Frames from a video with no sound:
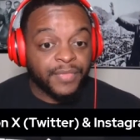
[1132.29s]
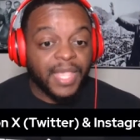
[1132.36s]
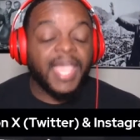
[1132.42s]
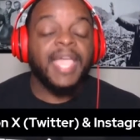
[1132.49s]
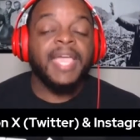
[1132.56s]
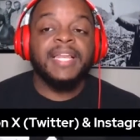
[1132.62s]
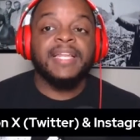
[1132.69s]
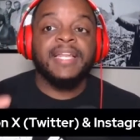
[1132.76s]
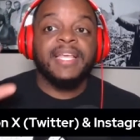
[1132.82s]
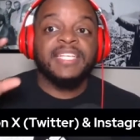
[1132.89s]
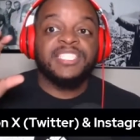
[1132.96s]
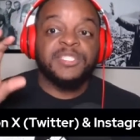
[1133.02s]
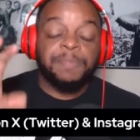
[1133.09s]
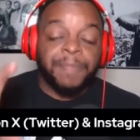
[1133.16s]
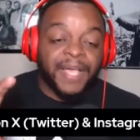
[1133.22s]
And
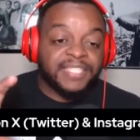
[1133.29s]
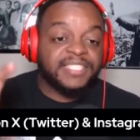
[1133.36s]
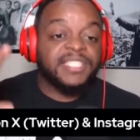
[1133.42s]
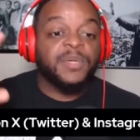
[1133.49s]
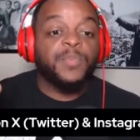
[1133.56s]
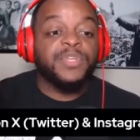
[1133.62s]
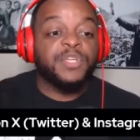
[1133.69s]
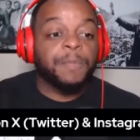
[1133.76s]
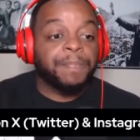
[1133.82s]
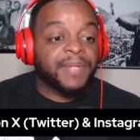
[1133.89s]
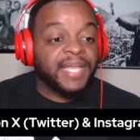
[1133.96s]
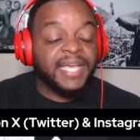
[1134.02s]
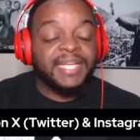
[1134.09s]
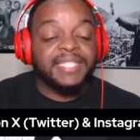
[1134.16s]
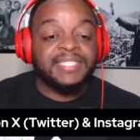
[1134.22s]
especially when you're
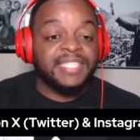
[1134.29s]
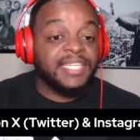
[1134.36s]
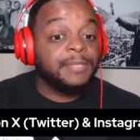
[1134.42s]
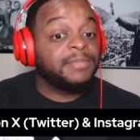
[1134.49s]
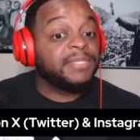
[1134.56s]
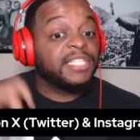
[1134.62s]
playing teams